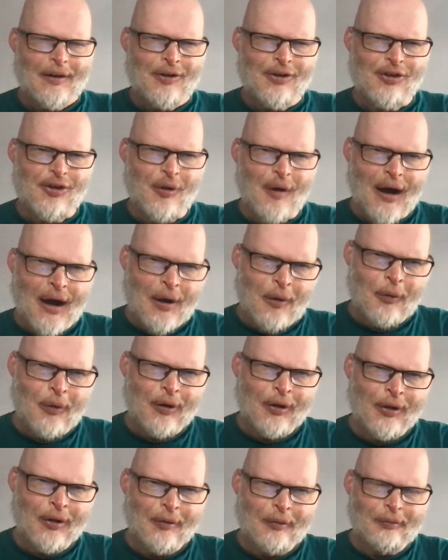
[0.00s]
So I
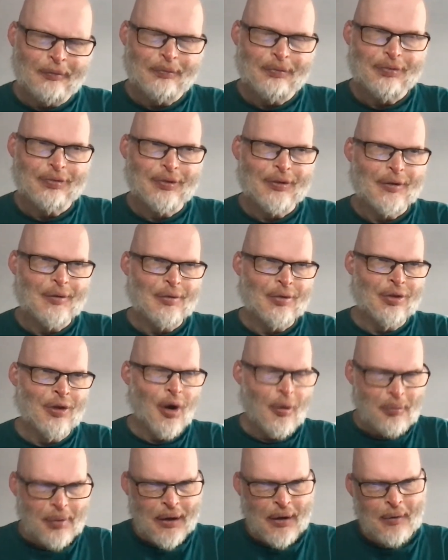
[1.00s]
will
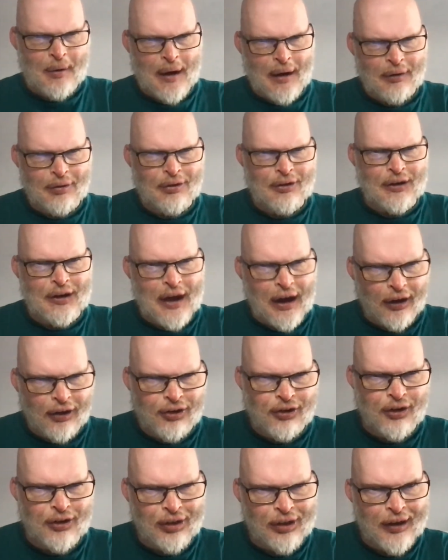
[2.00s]
not be around
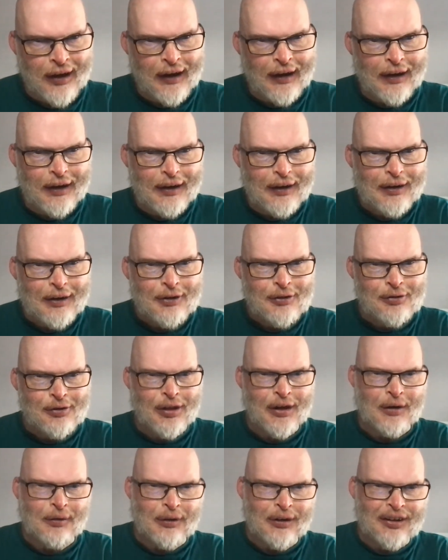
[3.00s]
next Sunday
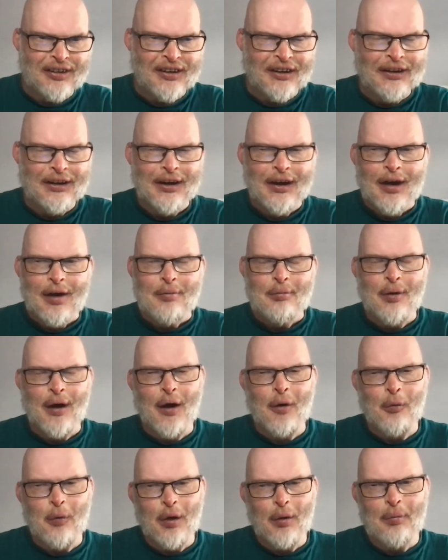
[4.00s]
for that reason, but
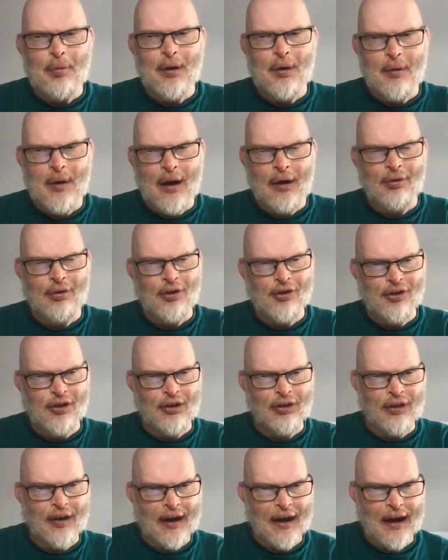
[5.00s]
I will be around the
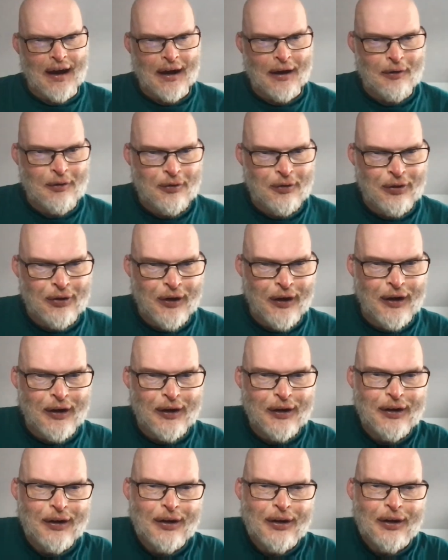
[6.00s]
Sunday after.